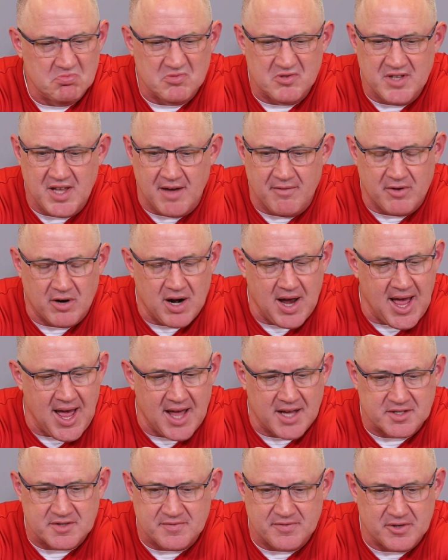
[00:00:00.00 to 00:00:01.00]
Never
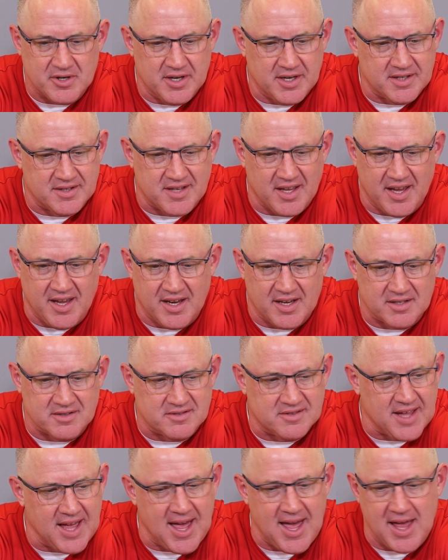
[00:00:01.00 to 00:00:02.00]
ask for anything.
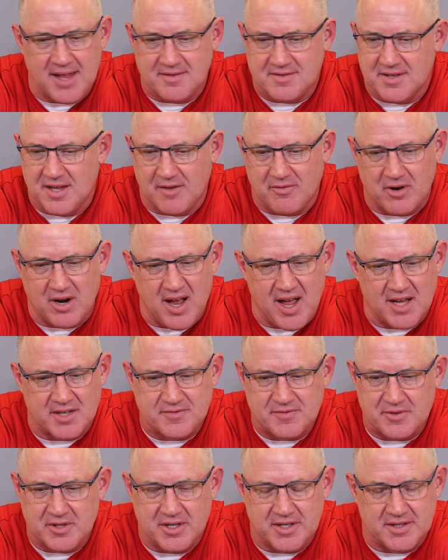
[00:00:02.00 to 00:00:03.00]
Dad's never
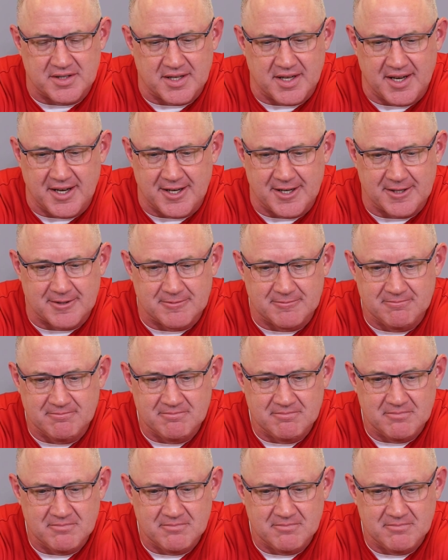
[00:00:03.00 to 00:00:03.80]
asked for anything.